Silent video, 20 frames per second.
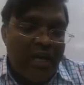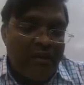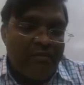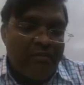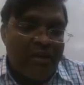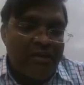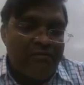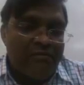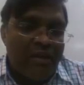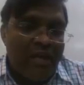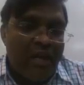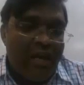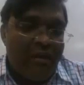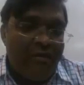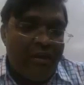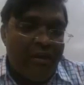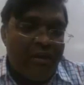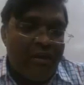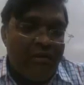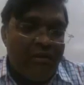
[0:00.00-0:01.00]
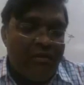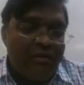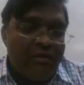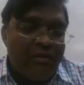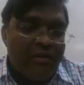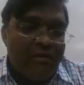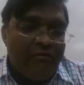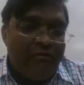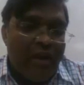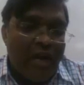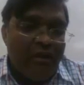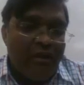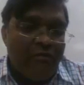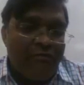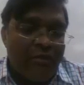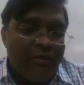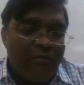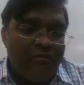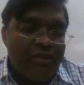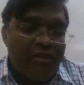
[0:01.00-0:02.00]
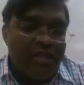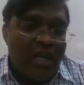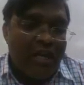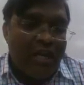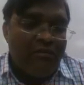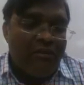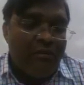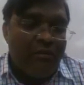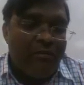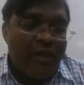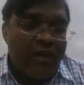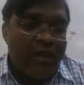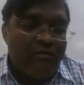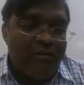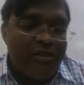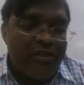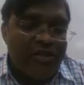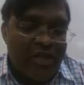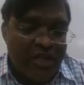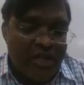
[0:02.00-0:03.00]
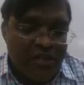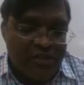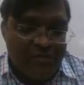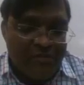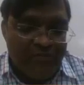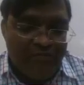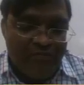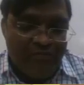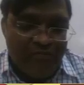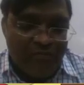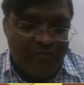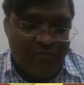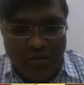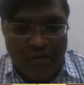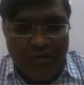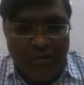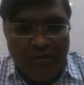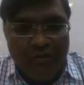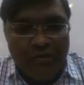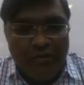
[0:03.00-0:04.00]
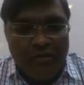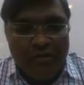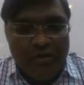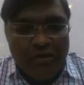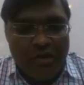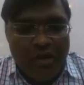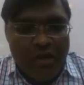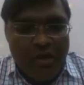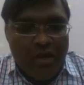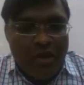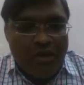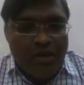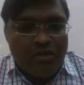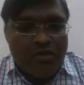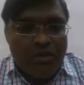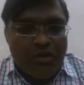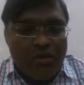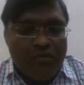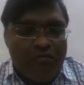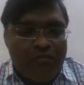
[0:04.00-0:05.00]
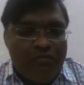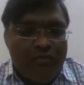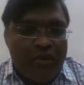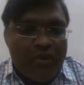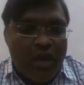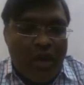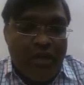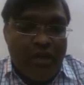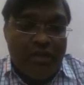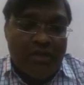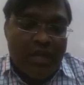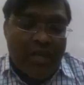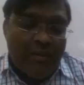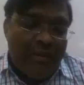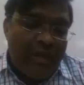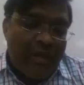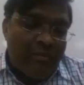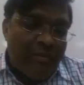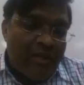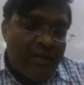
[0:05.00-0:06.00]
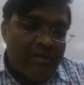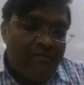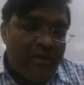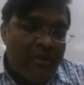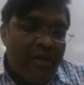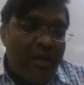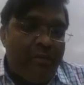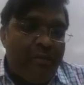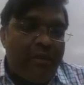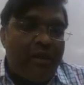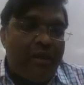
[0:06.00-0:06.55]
So you can write it n lambda, or you can write it n minus 1 lambda. N minus 1 lambda, then the value from which n will begin will change.